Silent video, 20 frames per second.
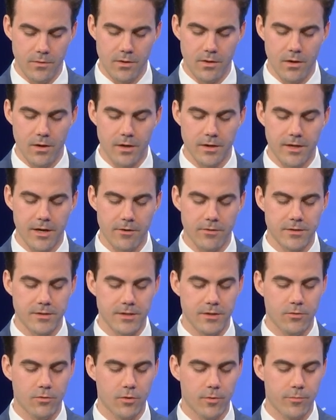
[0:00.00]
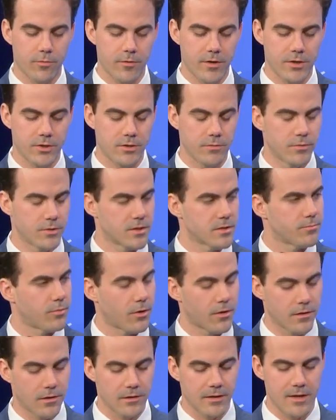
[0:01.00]
uh, Guarantee Corporation, which is
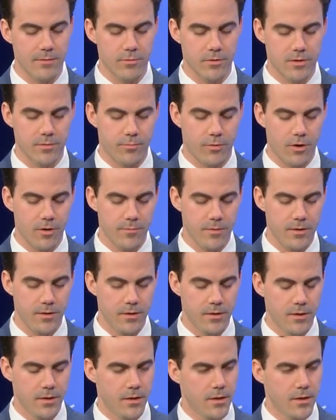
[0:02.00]
part of the Labor Department.